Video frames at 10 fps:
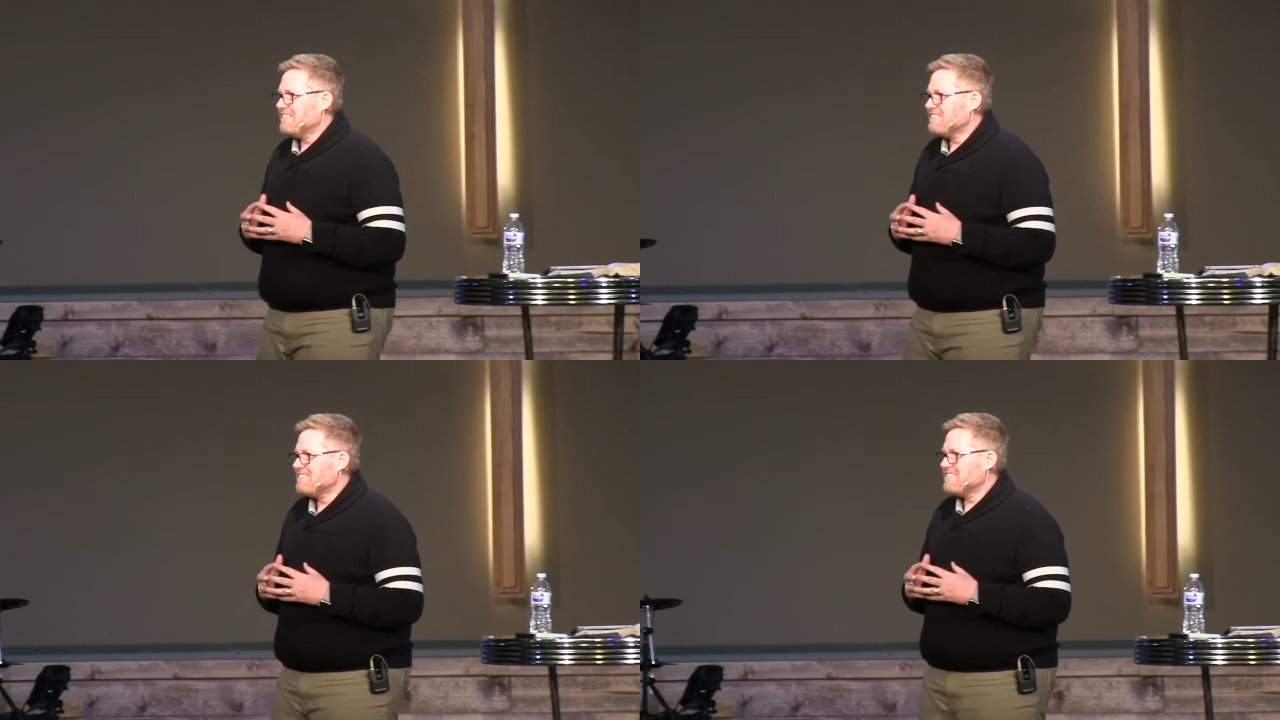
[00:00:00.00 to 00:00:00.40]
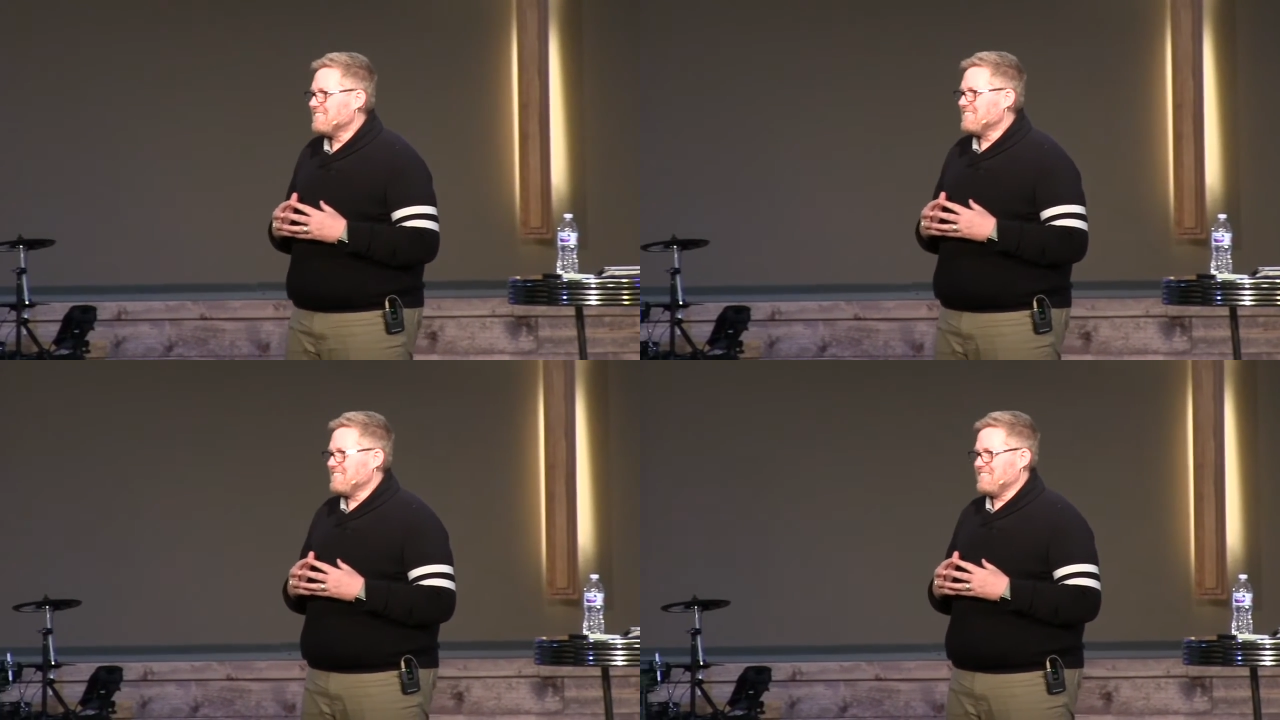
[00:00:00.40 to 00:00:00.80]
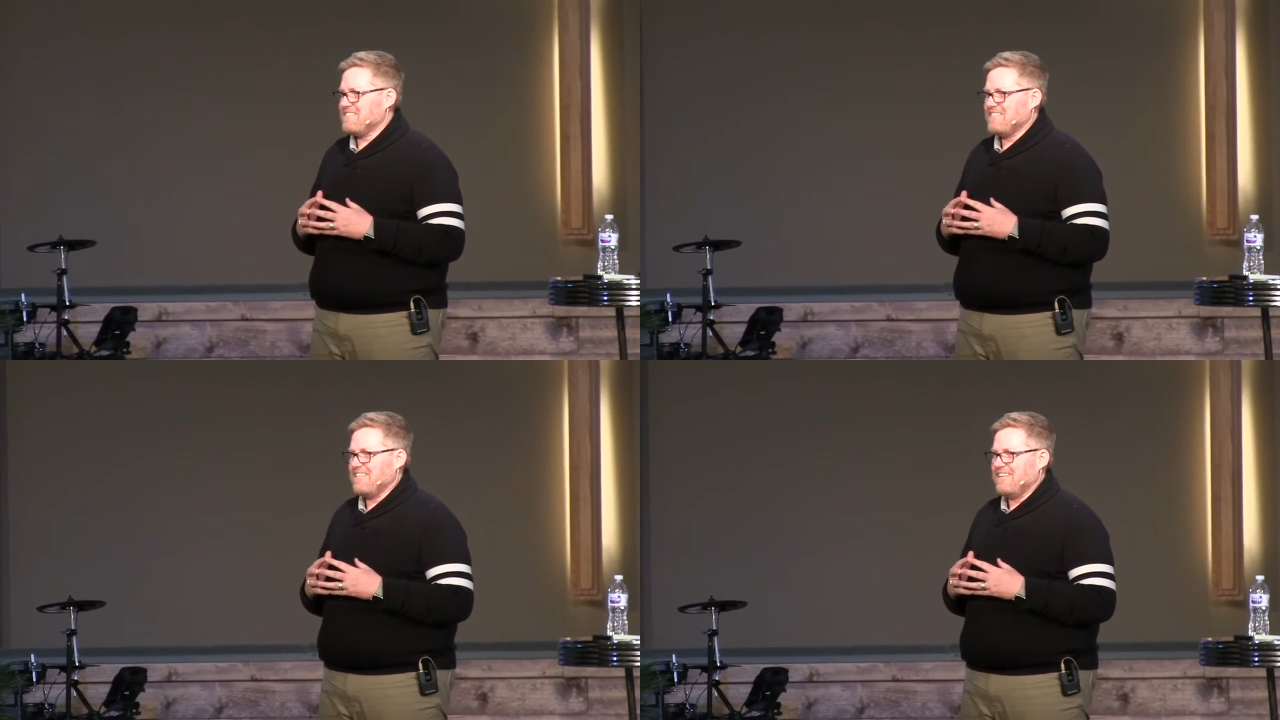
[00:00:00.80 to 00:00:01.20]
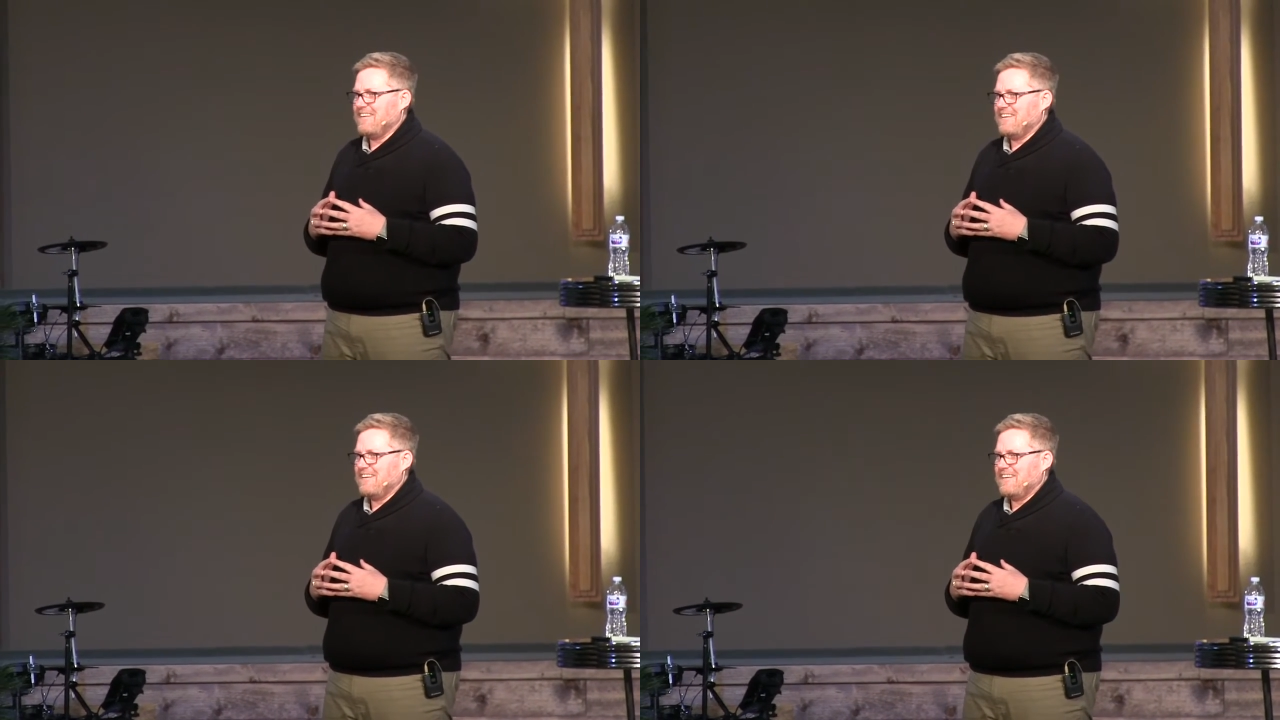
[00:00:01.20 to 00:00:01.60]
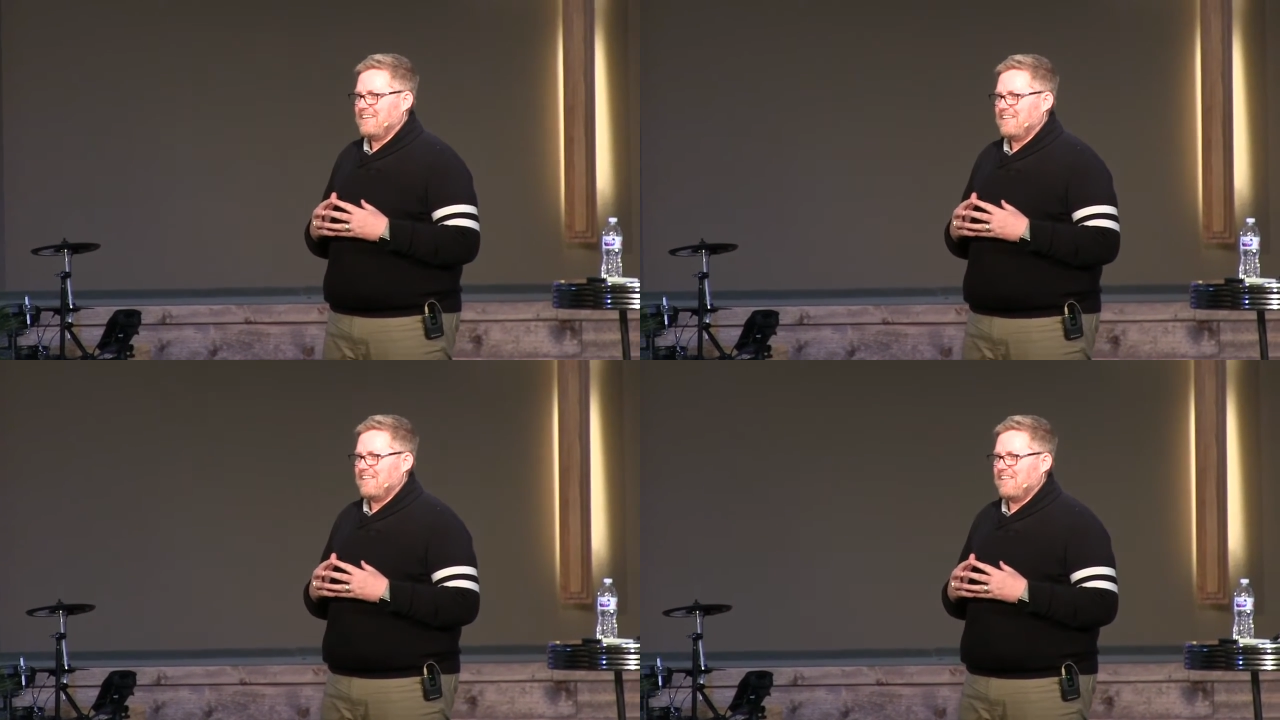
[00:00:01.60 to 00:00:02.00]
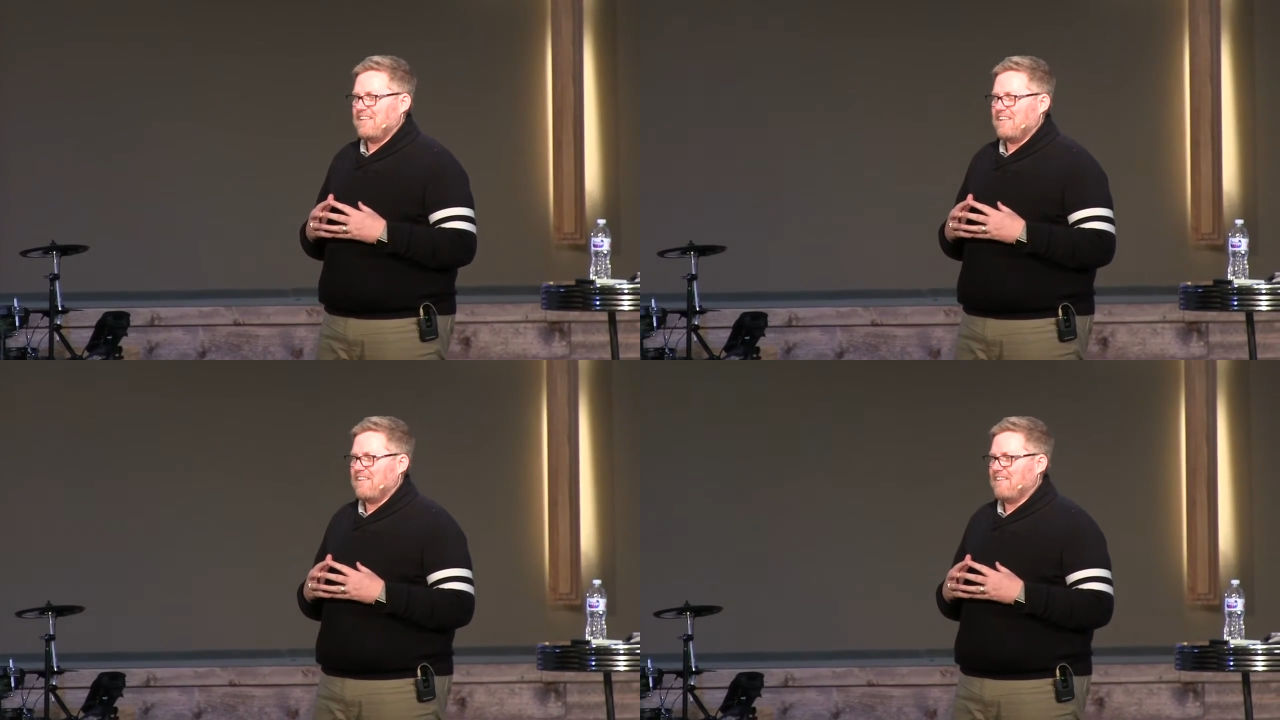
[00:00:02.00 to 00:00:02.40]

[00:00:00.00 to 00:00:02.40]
Nobody speaks.